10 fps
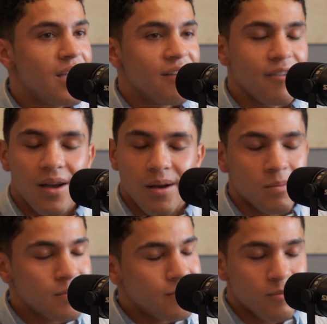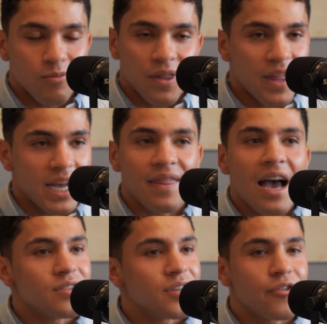with like
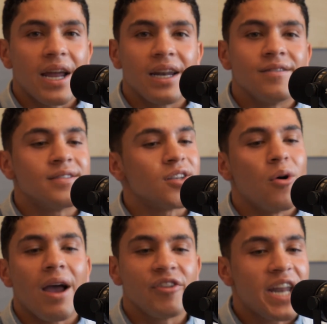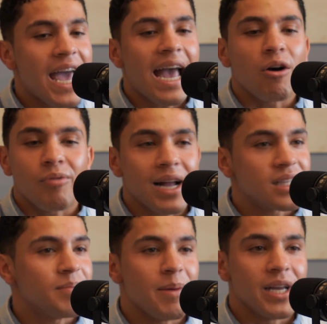1,000 creatives. So every day I would
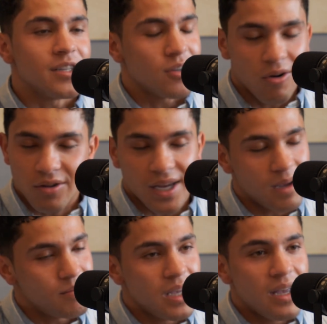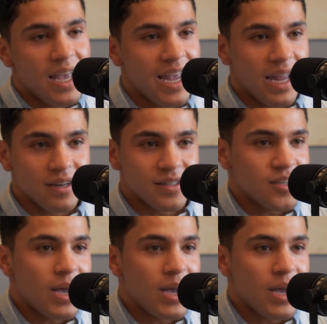practice my pitch all the time. And until